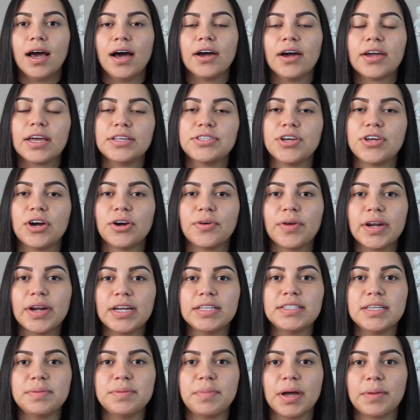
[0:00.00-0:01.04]
Okay, so I
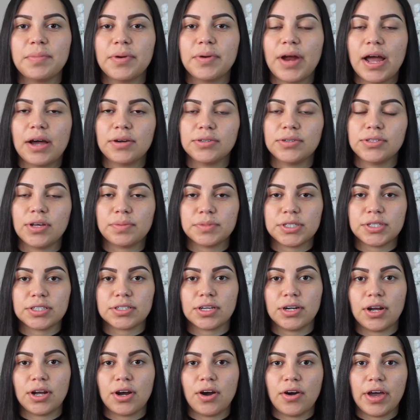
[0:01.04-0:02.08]
already did my brows, so I'm just
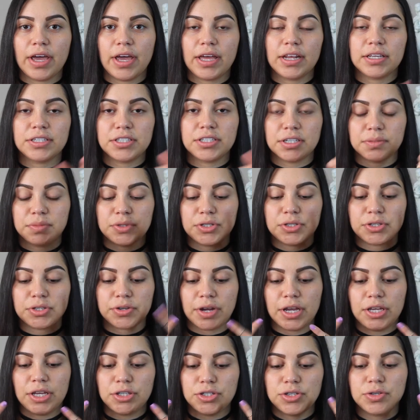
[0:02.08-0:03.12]
going to go ahead and jump
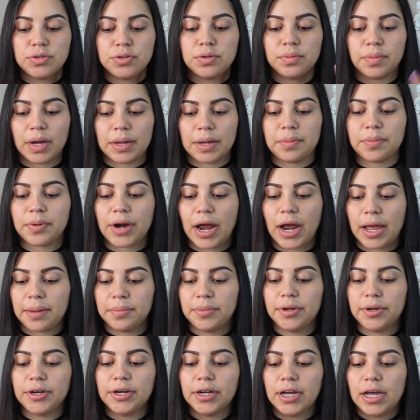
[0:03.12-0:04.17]
straight to my
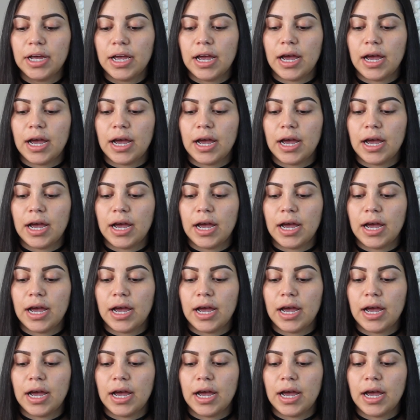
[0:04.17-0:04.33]
primer.